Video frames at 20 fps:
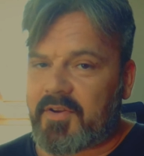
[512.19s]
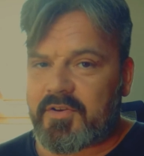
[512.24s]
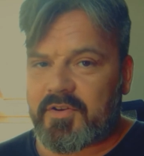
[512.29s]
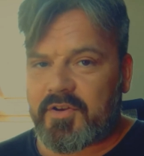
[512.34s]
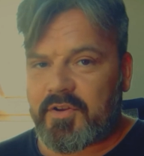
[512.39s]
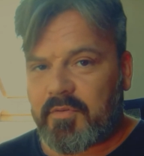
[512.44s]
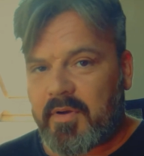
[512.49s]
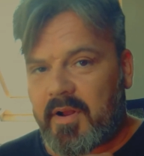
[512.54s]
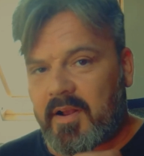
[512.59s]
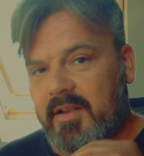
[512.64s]

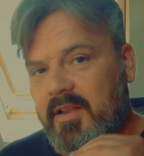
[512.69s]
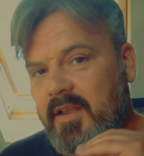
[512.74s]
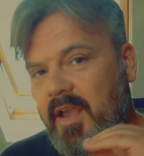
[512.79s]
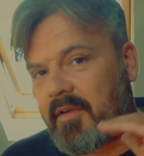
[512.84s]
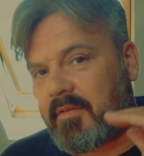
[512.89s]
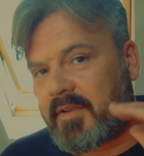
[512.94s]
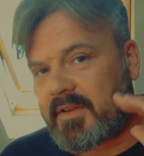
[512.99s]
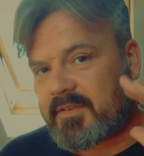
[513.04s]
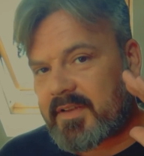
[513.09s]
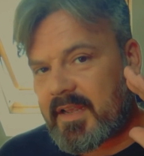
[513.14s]
you are
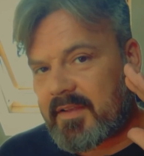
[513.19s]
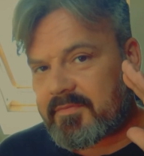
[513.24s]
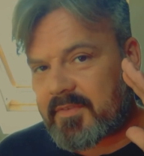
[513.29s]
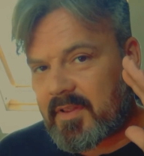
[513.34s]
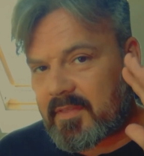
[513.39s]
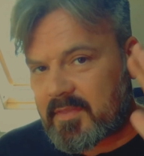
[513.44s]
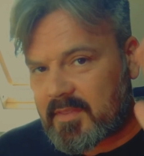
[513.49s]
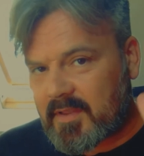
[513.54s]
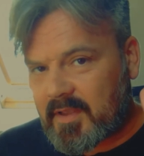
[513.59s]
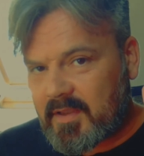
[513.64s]
going to have to
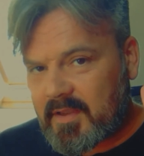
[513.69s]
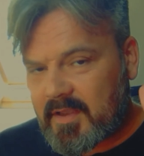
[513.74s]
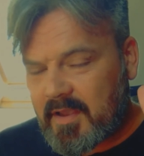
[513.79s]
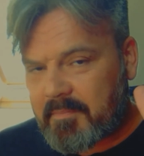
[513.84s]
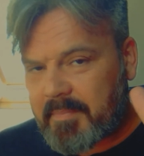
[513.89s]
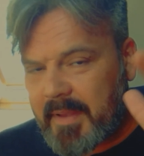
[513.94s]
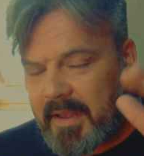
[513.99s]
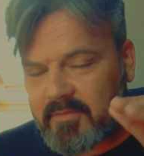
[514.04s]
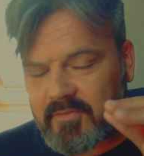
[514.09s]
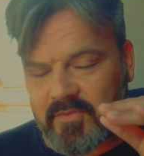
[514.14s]
think
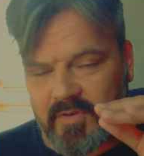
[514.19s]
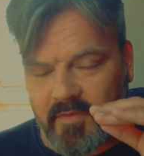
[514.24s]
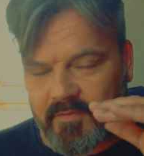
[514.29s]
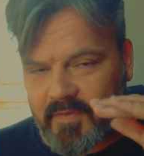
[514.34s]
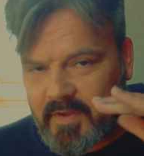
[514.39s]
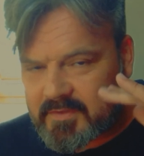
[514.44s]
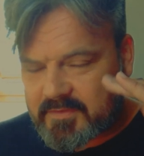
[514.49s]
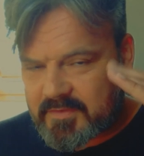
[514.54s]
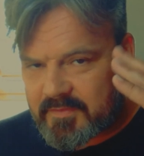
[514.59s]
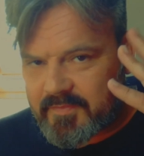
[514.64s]
about
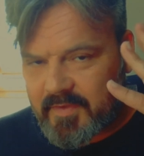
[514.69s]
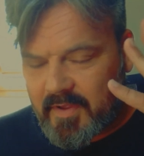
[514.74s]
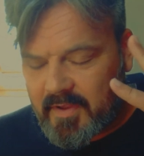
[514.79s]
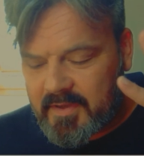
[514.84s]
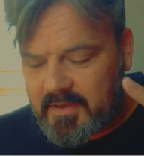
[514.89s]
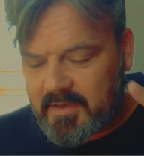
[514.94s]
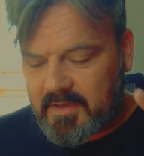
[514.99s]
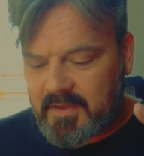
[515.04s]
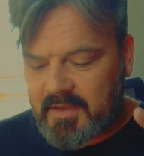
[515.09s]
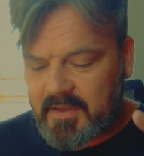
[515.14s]

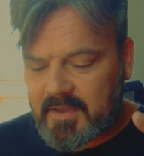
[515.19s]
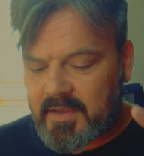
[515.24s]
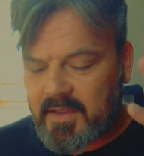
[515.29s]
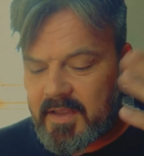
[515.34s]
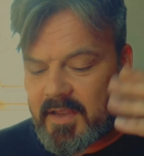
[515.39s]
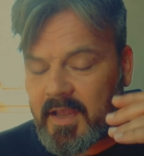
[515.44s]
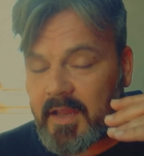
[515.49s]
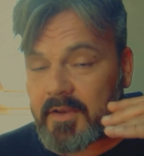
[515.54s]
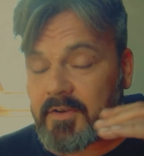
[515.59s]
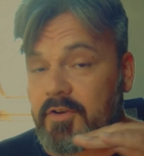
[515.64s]
diversifying
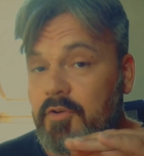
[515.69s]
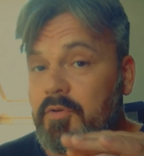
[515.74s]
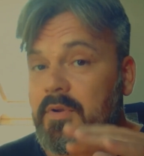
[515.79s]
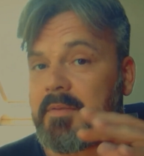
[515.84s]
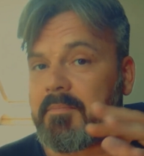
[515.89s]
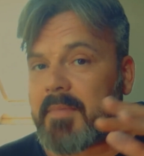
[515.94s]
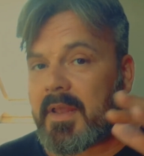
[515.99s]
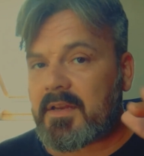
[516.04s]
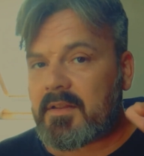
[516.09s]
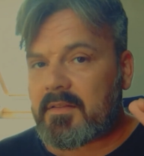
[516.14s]
and doing
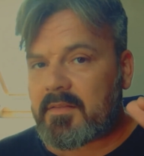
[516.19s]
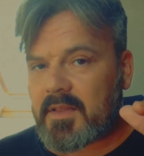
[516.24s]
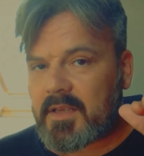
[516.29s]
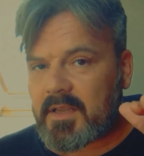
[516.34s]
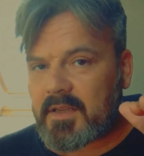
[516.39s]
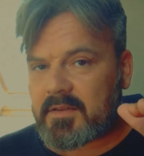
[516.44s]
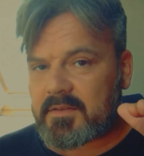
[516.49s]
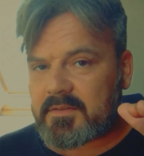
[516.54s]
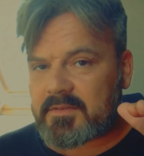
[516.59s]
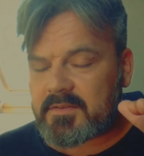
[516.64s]
many
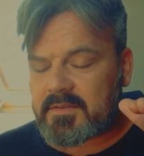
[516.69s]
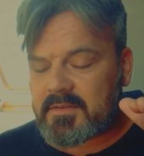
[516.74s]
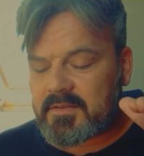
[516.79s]
things.